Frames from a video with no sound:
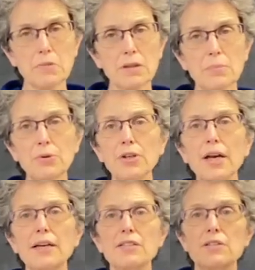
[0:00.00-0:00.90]
the
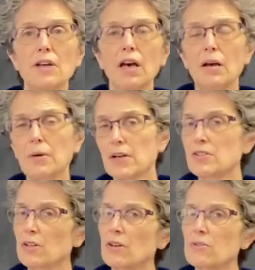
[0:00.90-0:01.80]
bookcase because
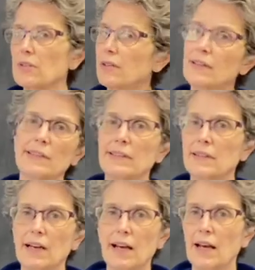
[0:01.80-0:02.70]
he knows,
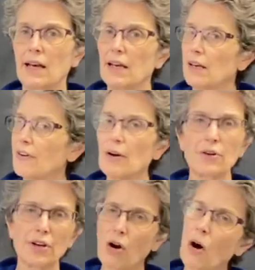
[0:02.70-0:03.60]
if I were
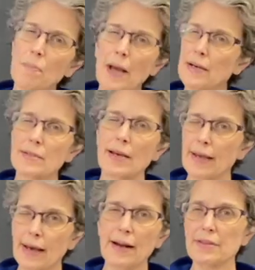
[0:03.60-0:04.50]
to go up past that
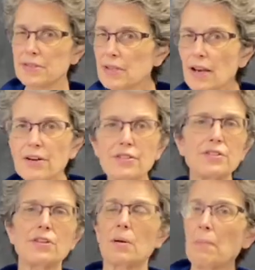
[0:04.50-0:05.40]
cat on the stairs, he's
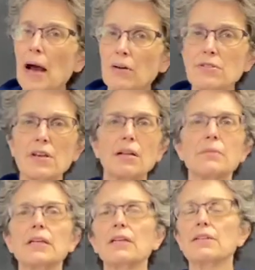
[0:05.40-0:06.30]
gonna pounce on
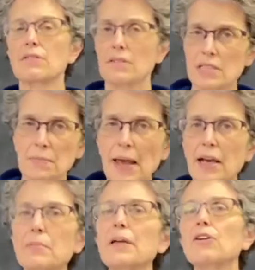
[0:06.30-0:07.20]
me, he's gonna
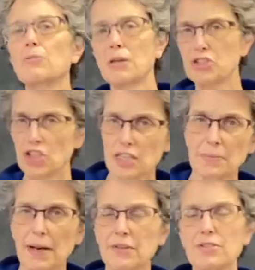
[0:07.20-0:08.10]
smack me, or he'd chase me
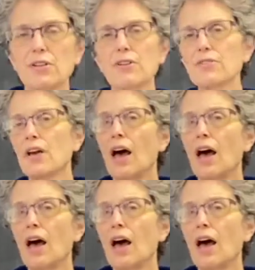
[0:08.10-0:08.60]
down the stairs.